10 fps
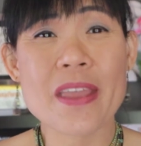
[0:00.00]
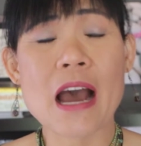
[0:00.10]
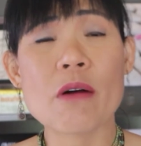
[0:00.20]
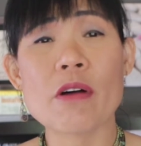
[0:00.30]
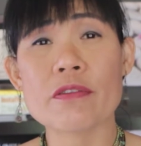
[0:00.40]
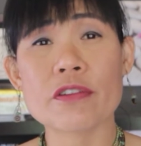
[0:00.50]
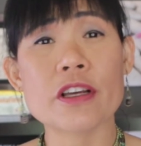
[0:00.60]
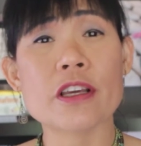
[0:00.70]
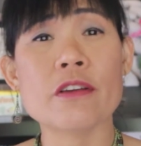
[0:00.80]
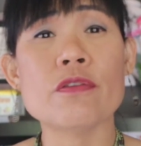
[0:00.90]

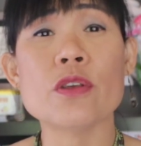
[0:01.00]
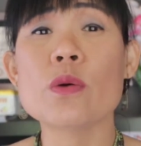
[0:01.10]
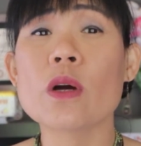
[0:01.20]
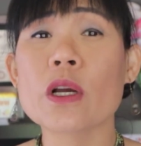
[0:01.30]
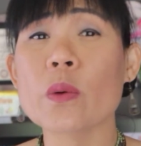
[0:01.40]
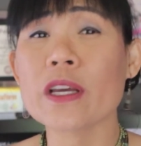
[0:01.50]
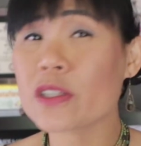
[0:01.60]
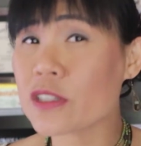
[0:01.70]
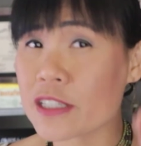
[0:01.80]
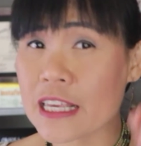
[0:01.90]
However, if you are going
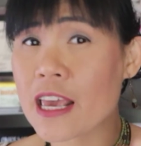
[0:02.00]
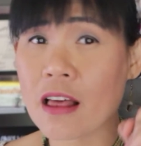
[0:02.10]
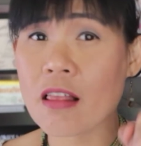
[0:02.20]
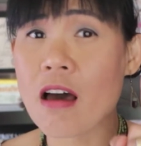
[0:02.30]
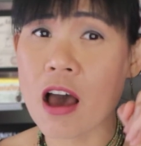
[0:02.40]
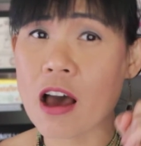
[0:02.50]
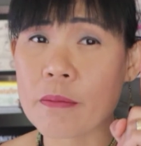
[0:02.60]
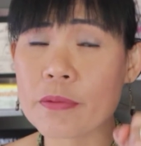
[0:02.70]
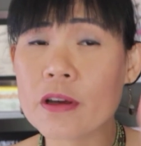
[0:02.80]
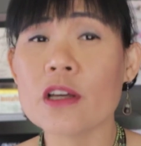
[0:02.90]
to scale
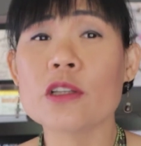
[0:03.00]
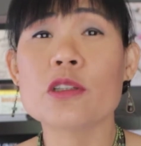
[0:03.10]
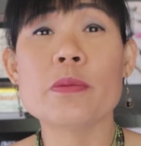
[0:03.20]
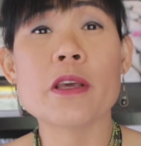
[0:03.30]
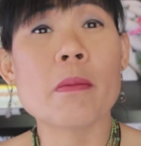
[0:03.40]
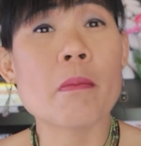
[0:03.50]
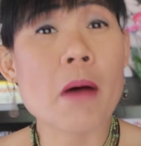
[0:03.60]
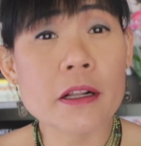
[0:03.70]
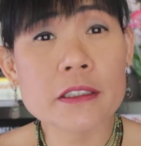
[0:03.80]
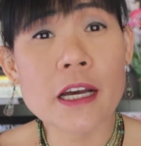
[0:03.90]
up to be a
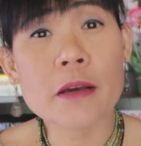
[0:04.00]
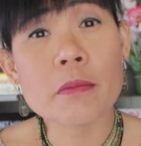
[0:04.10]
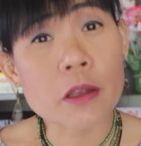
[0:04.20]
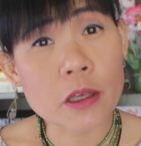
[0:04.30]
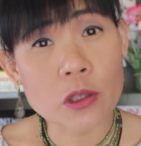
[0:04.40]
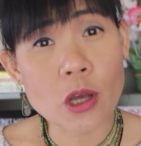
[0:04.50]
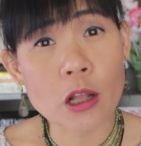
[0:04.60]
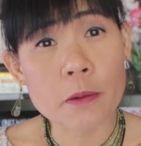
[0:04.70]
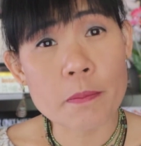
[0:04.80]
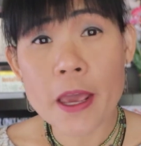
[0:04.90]
multi-million
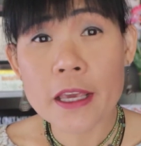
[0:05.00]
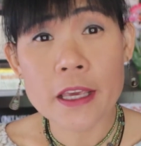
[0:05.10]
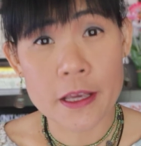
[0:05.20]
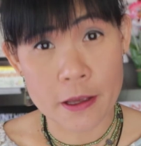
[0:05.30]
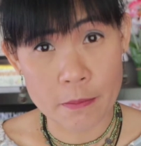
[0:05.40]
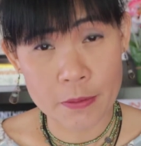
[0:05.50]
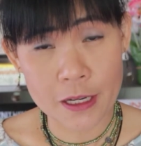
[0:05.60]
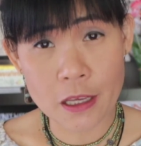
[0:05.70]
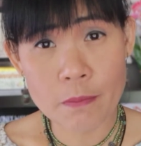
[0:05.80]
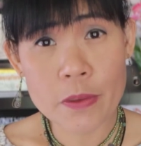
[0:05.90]
dollar baking
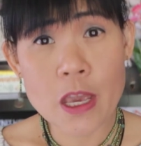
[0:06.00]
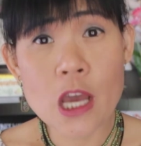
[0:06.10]
company,